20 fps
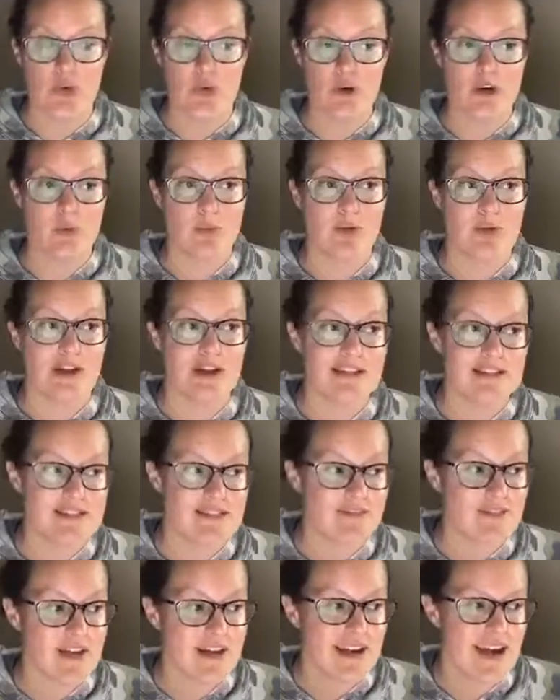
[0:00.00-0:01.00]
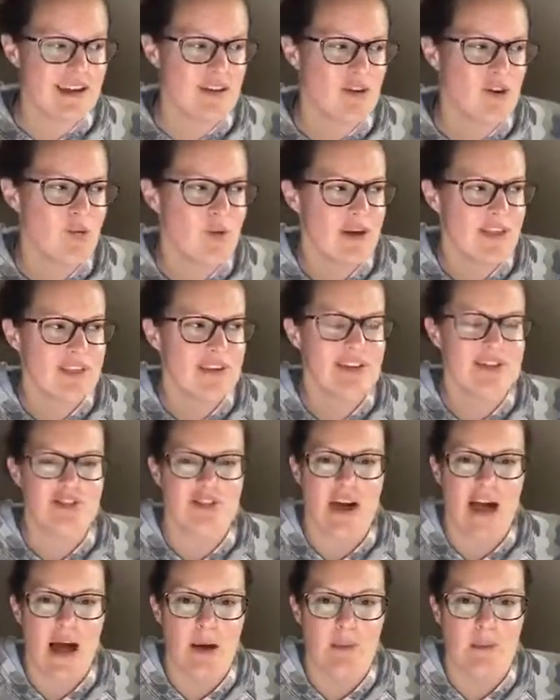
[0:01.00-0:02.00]
weird place of like, I don't know why things
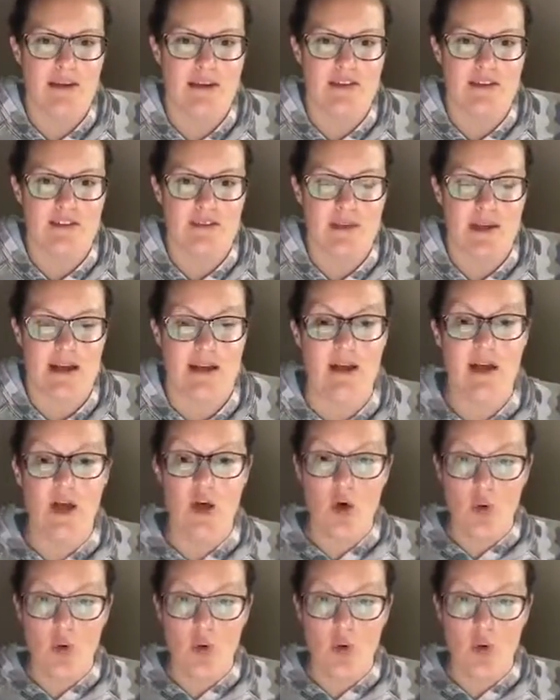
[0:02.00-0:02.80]
are happening to me.